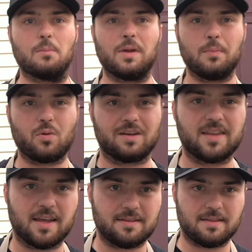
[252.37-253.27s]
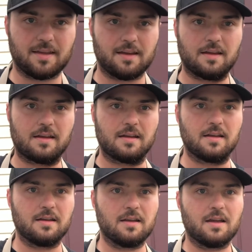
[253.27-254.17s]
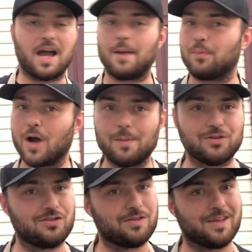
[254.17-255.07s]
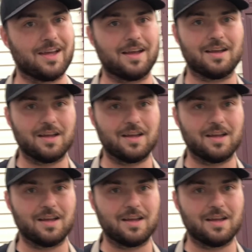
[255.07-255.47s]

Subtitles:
People can taste that. I promise you that.